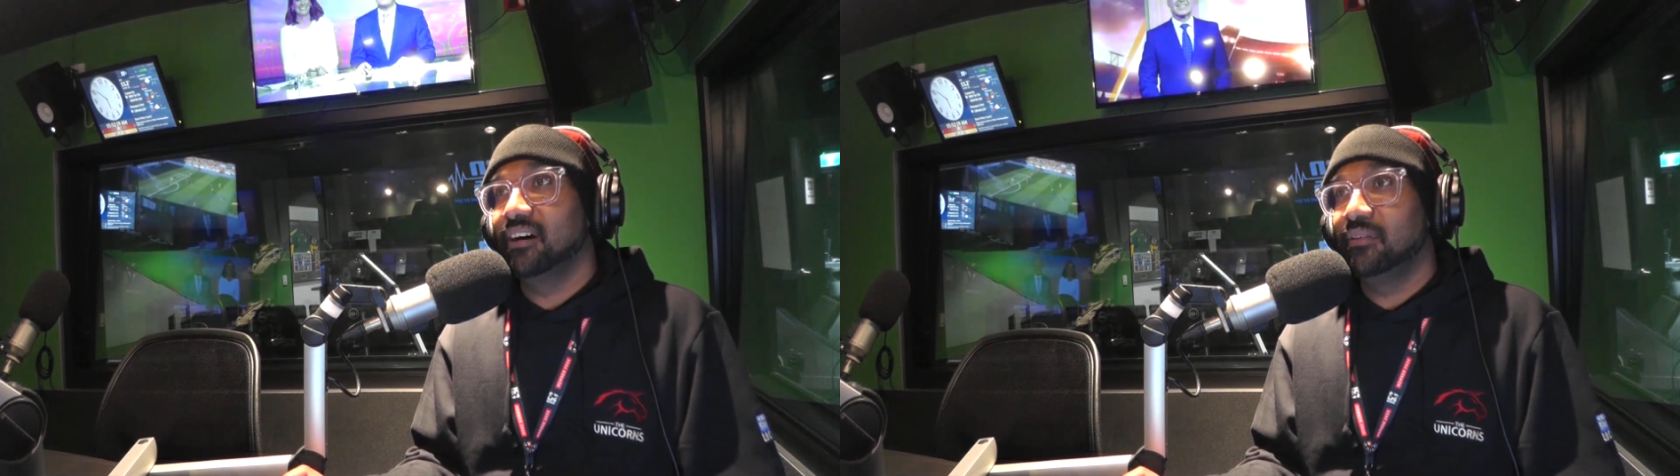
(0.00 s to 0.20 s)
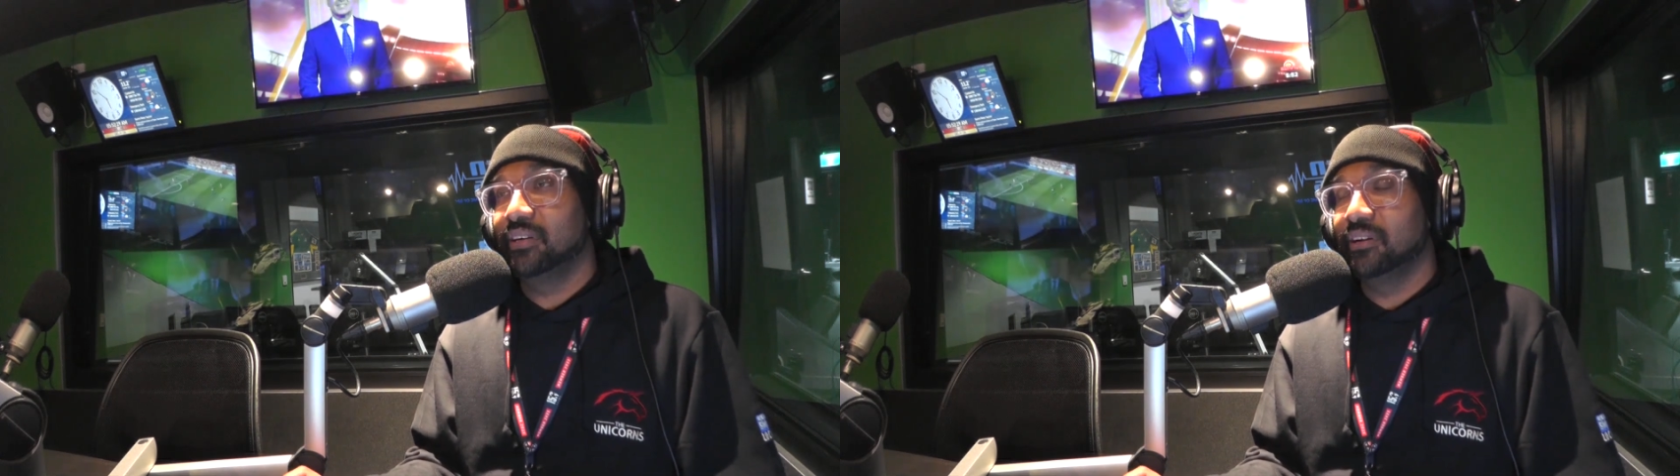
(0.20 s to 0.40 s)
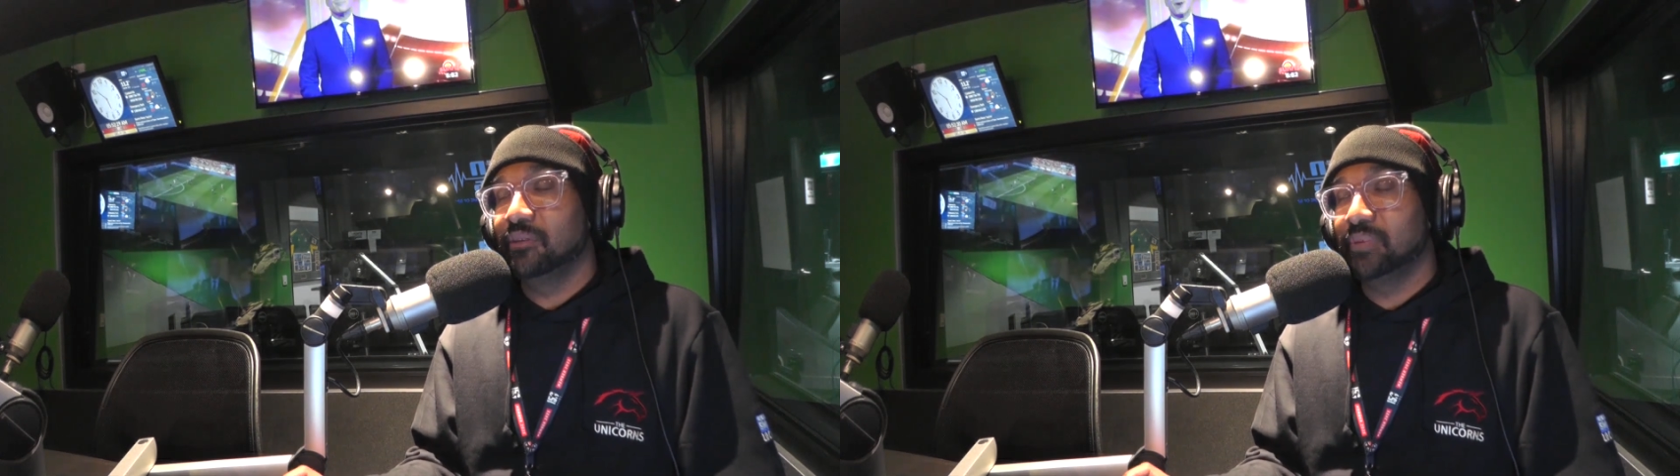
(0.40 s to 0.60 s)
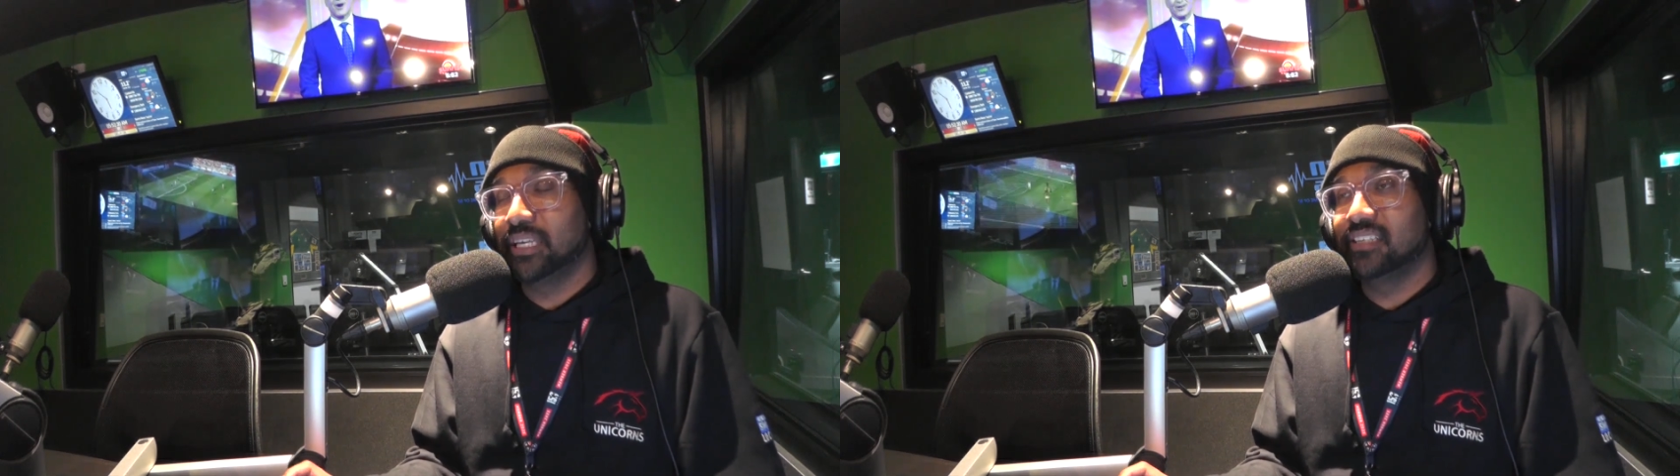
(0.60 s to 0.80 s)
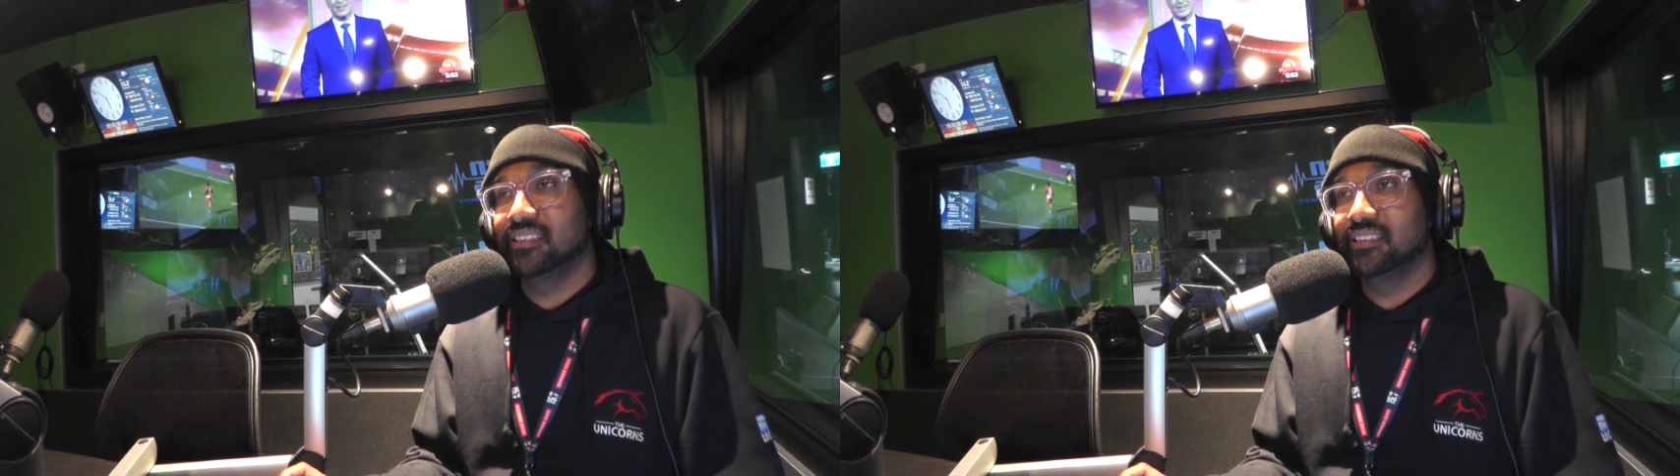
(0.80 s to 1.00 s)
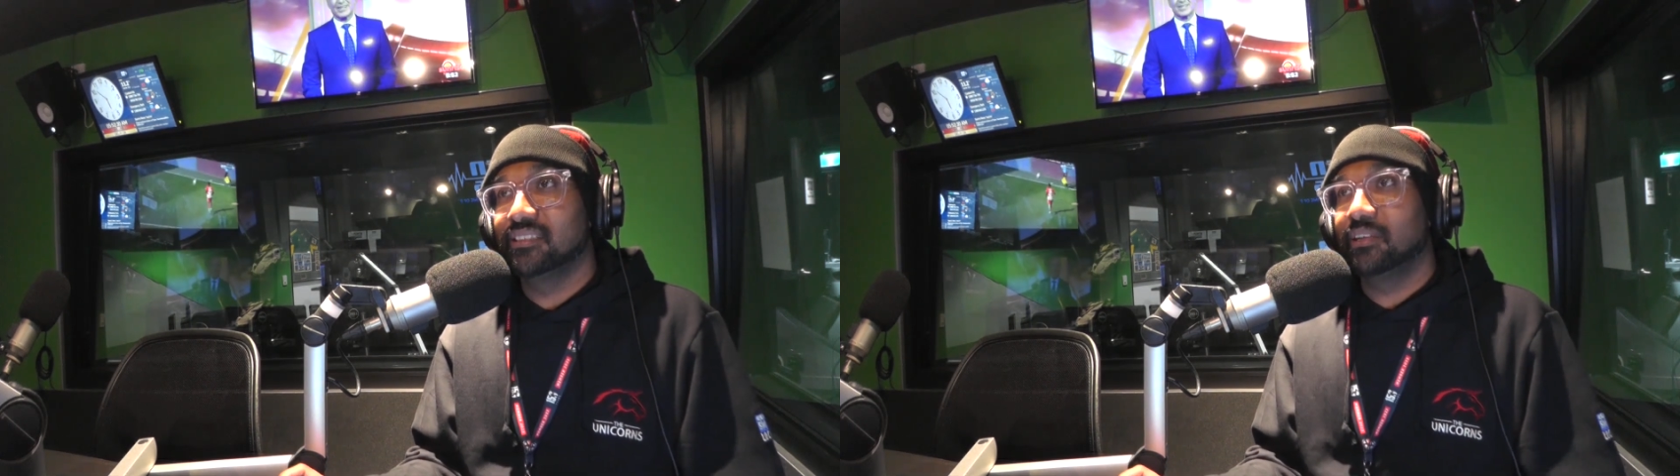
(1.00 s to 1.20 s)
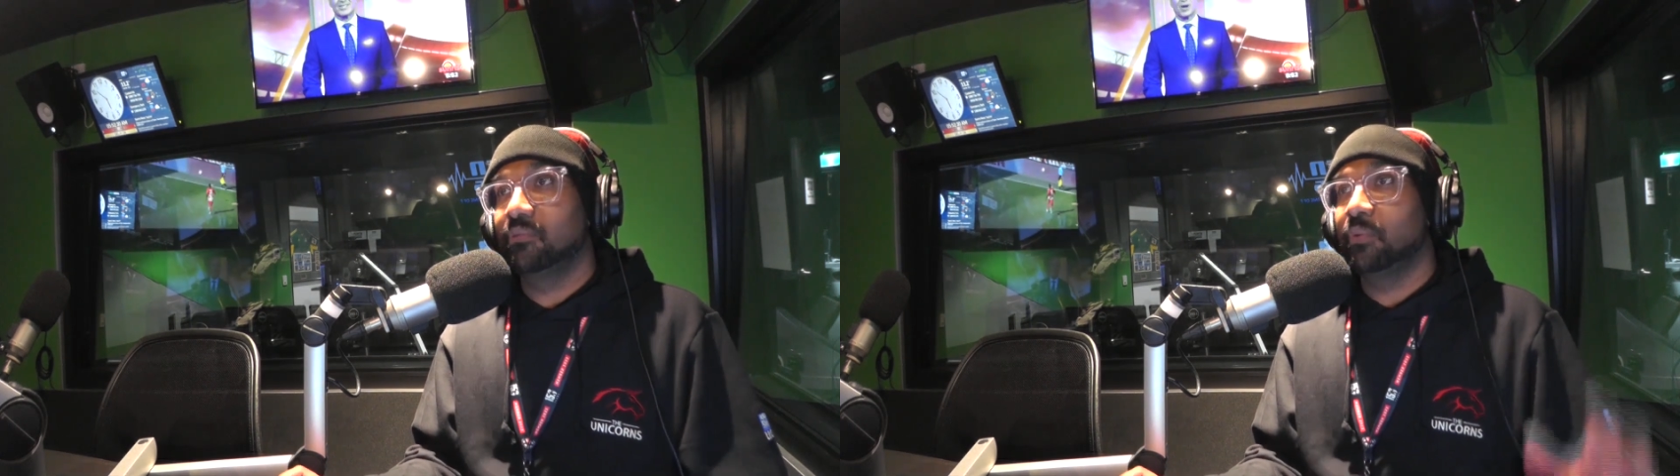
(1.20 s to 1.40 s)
I want to know, because